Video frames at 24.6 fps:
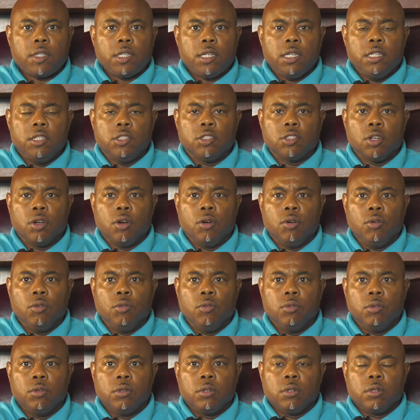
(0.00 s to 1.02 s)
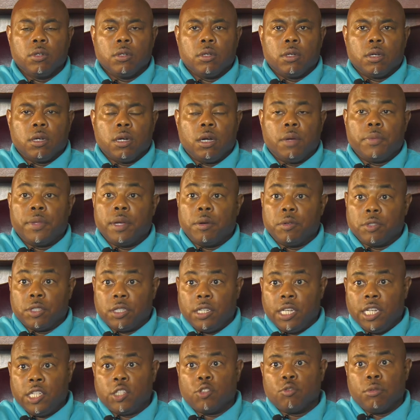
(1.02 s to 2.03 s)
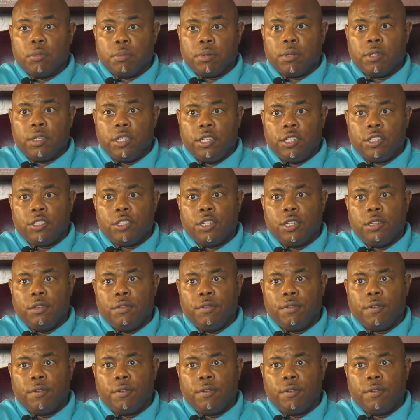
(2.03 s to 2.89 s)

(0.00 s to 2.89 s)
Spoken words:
And so there was an interim police chief